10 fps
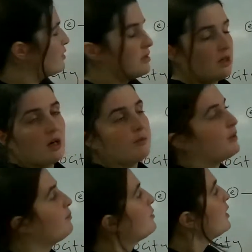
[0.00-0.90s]
this
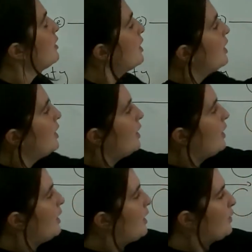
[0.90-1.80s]
carbon
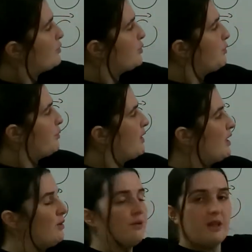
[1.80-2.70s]
and onto the wall,
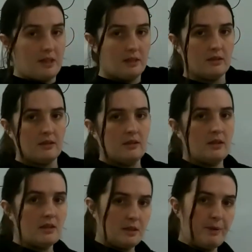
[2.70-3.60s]
he got this.
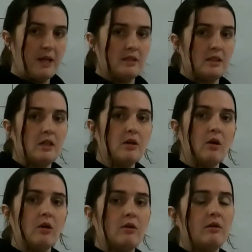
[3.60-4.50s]
This is the pattern he
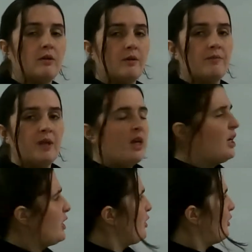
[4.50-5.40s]
got.
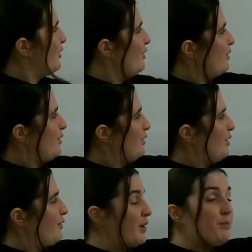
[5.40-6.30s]
He got
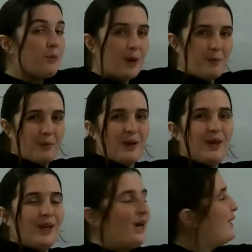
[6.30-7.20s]
a very bright
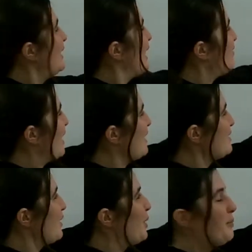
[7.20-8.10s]
bit, and he kept getting
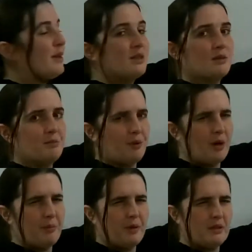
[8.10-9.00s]
dark bits and
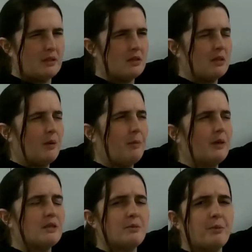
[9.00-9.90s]
bright bits and dark
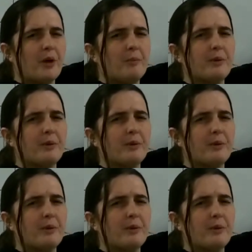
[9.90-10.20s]
bits and bright